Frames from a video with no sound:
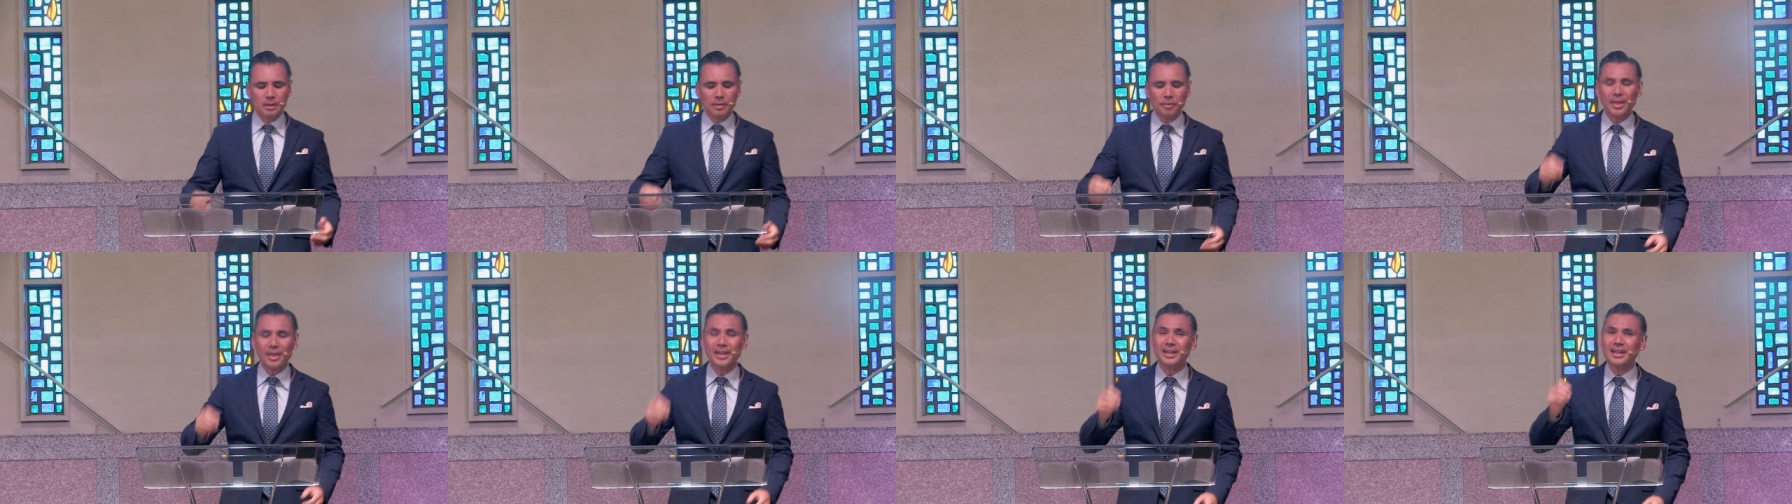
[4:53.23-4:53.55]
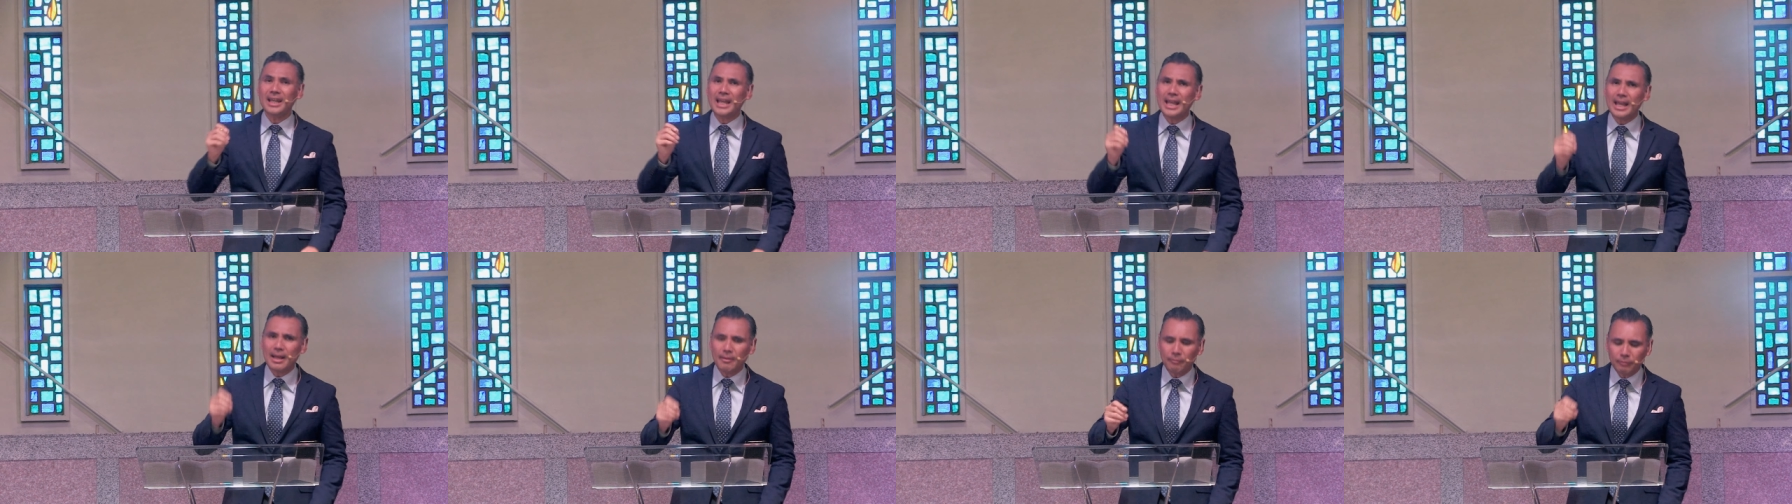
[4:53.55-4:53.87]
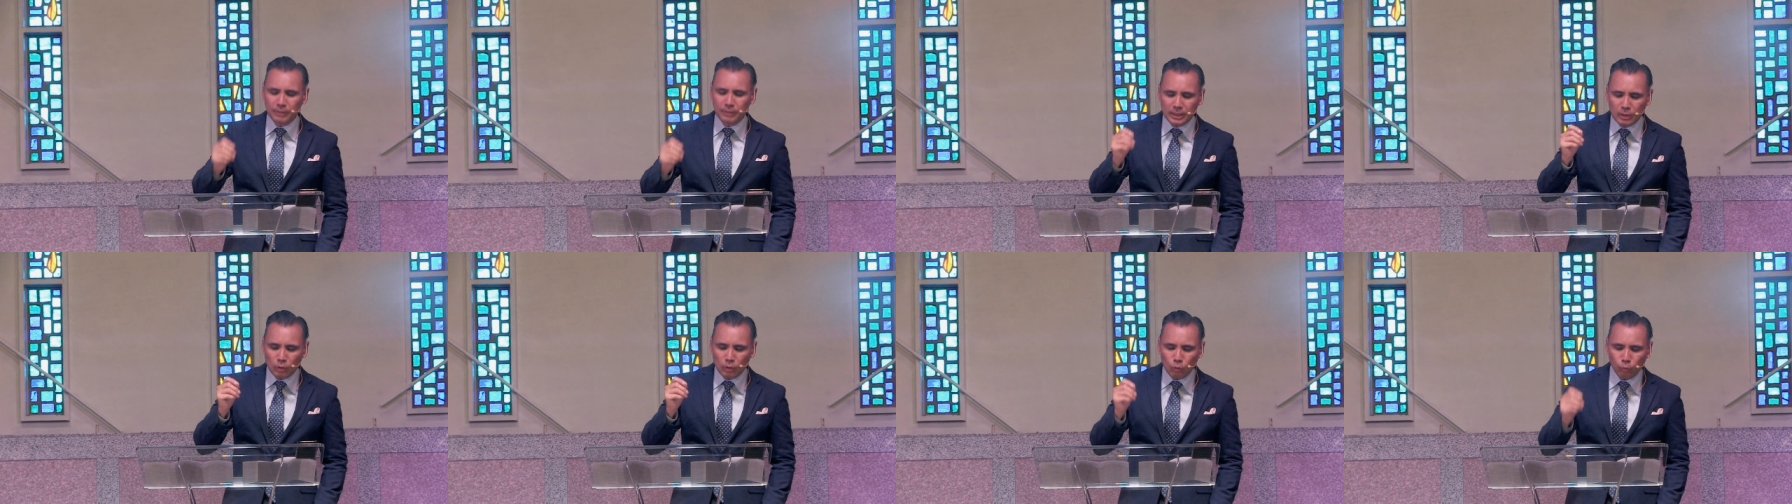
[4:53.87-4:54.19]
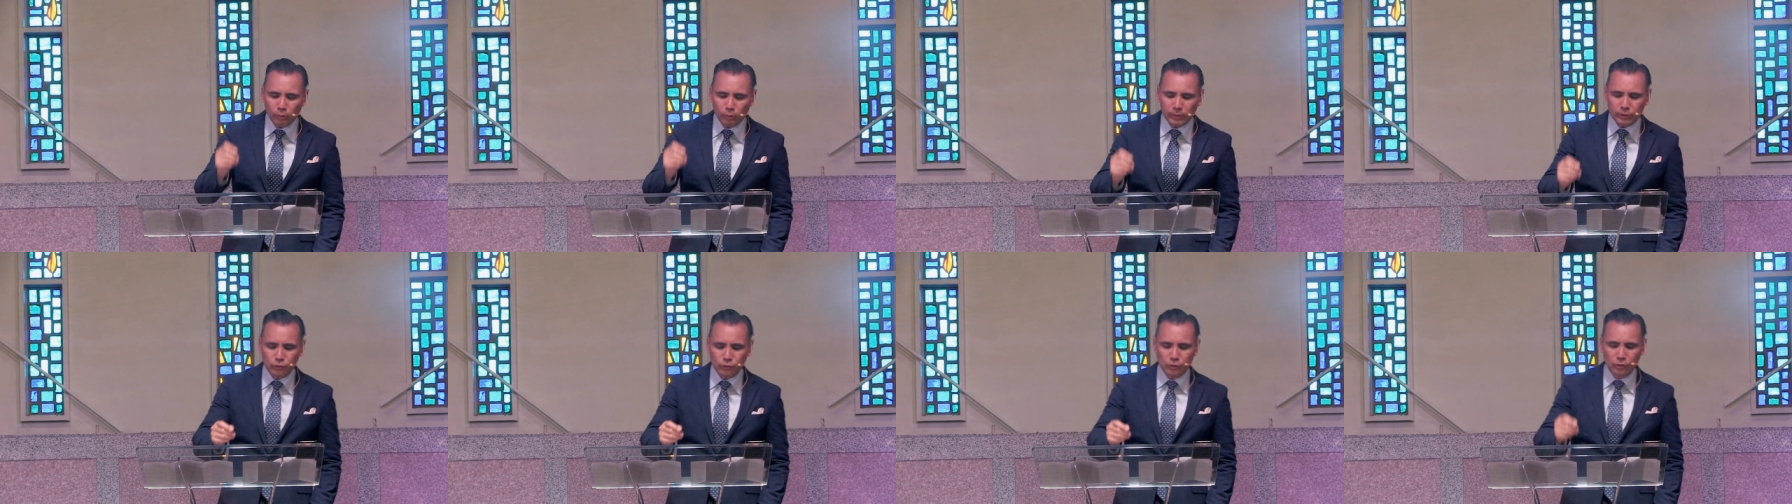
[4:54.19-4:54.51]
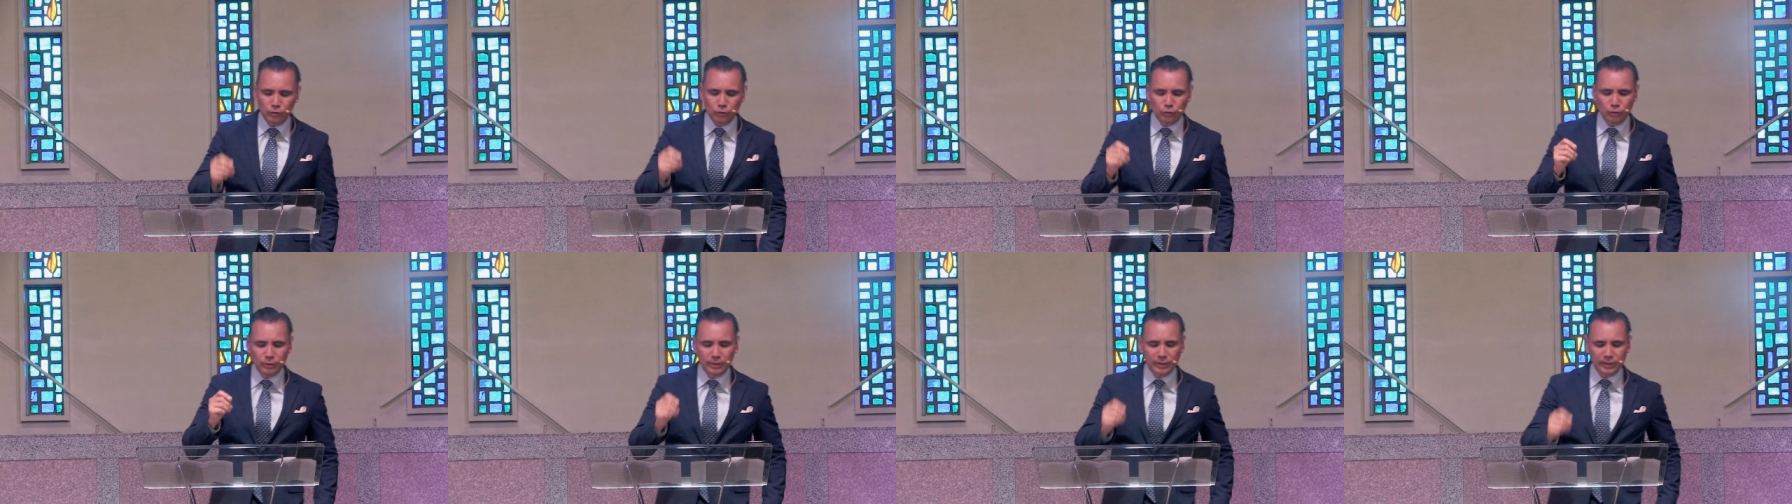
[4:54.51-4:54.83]
that every Christian
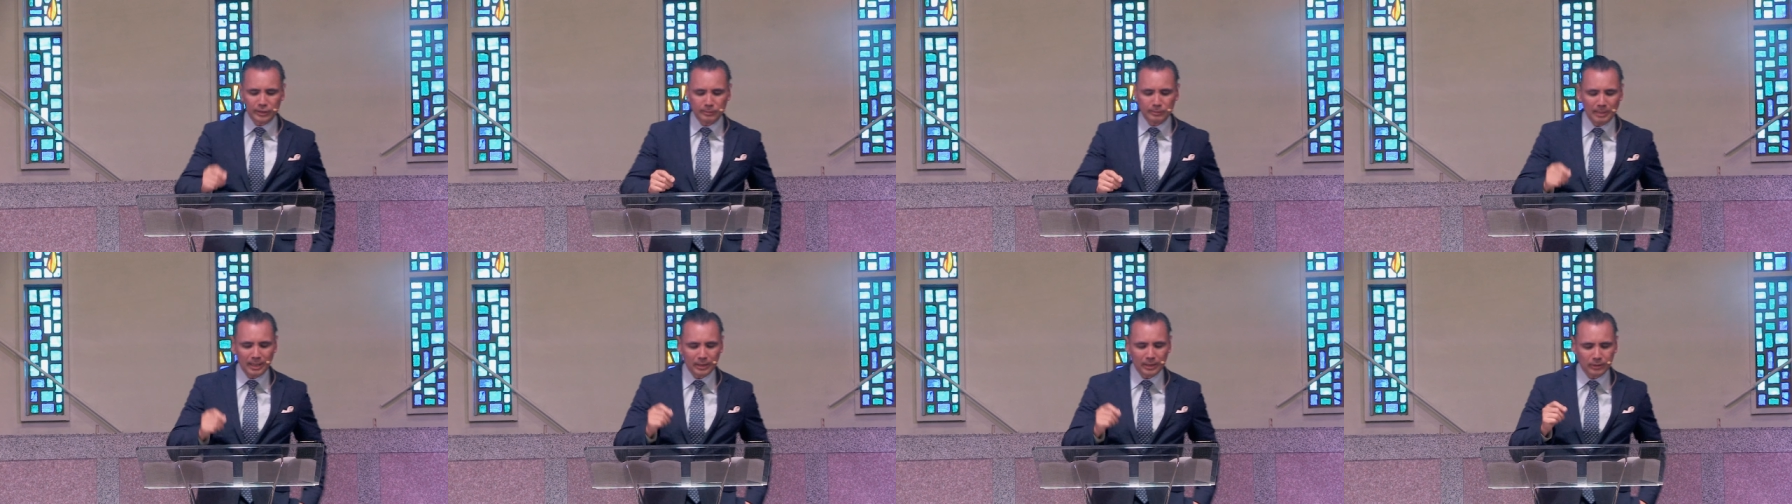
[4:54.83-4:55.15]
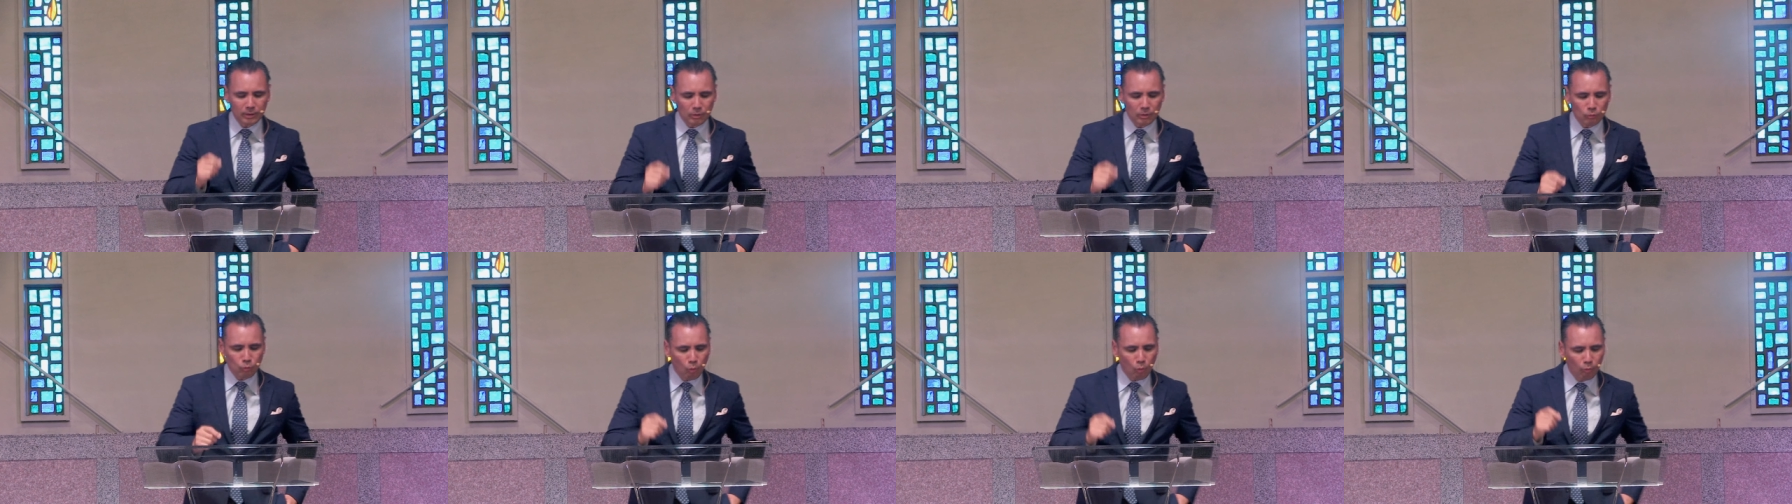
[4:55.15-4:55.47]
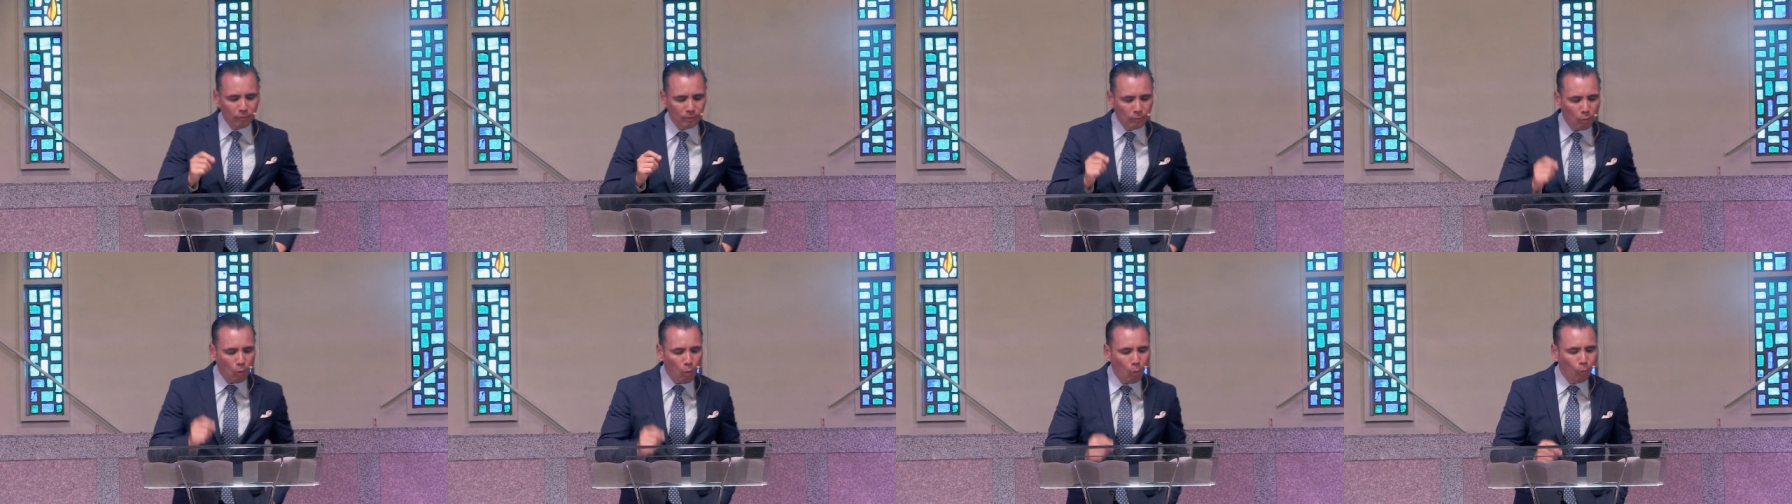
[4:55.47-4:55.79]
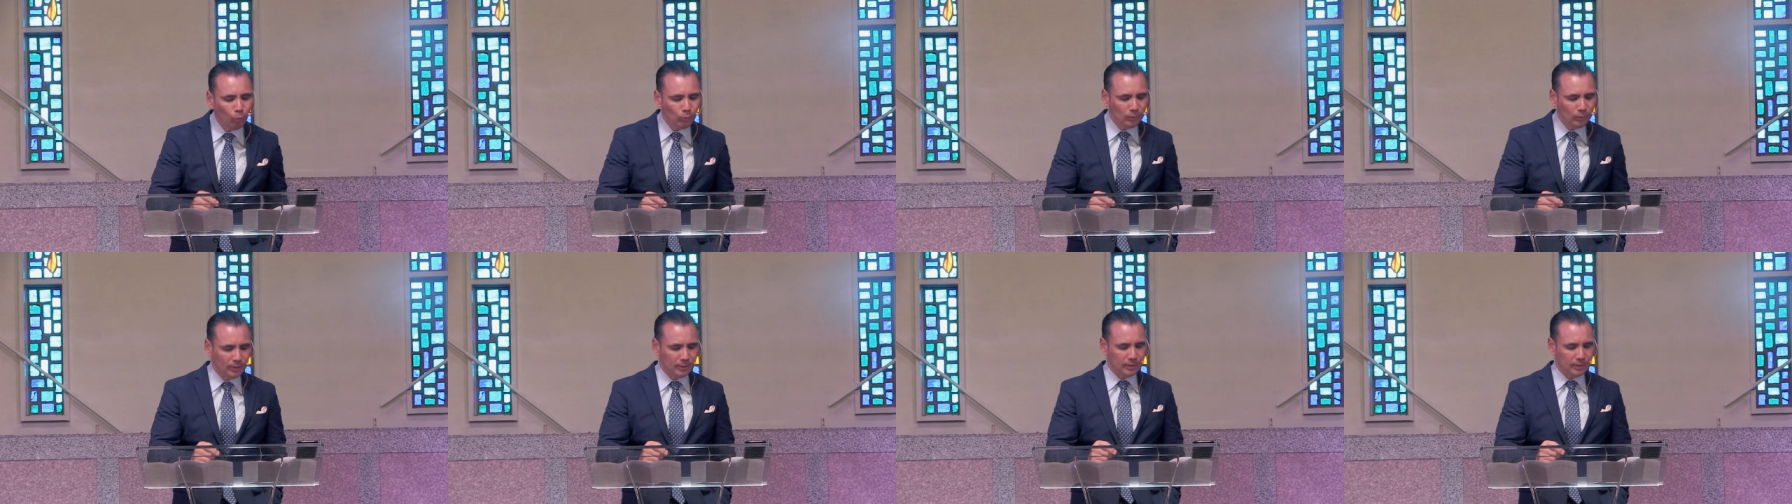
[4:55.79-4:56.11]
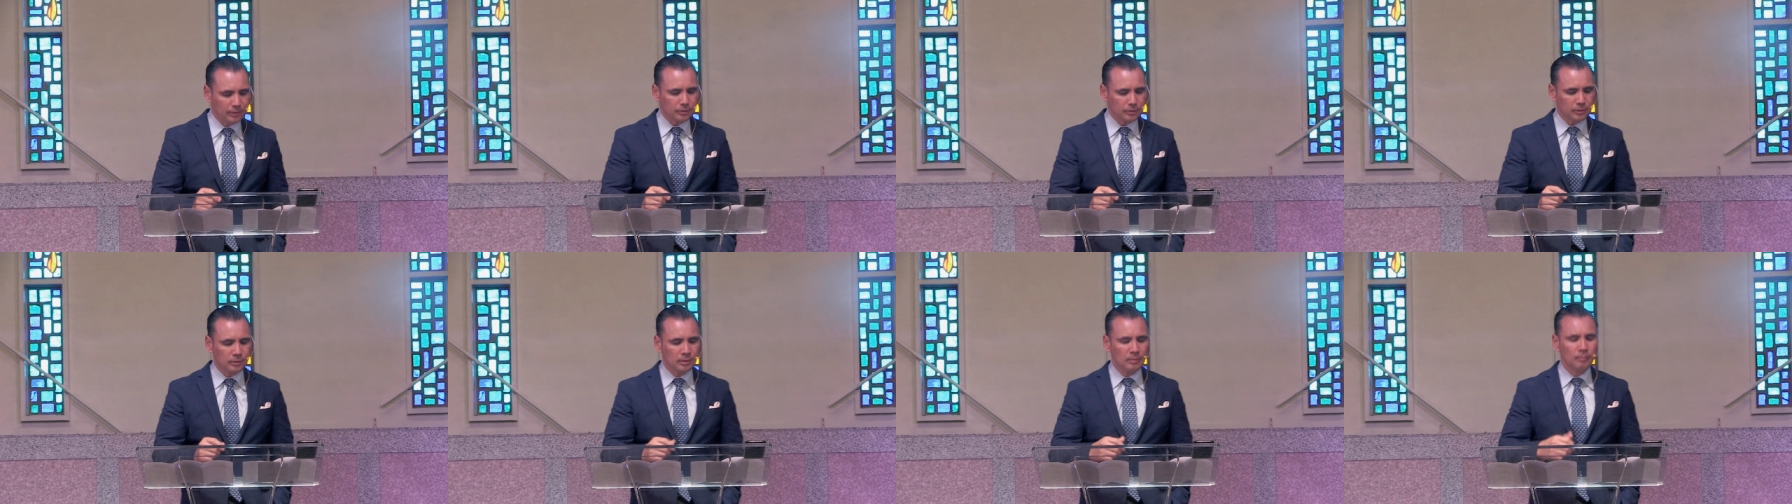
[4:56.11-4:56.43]
should expect to grow in
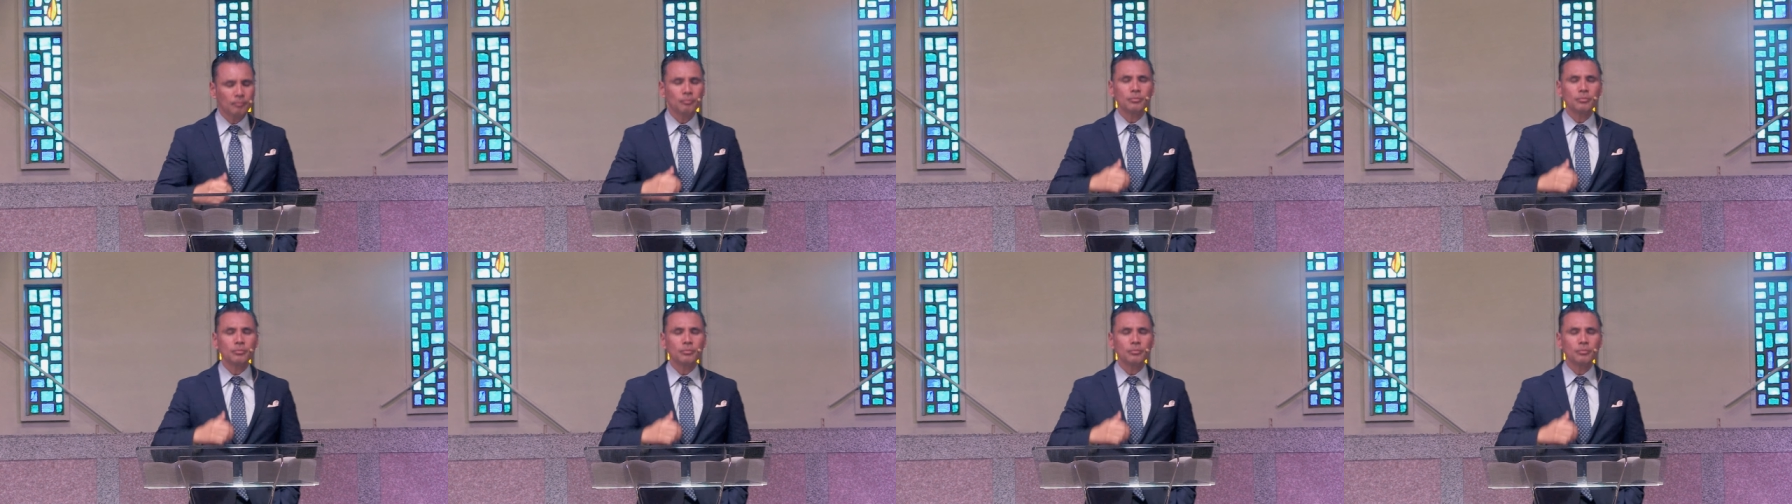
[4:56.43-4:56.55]
holiness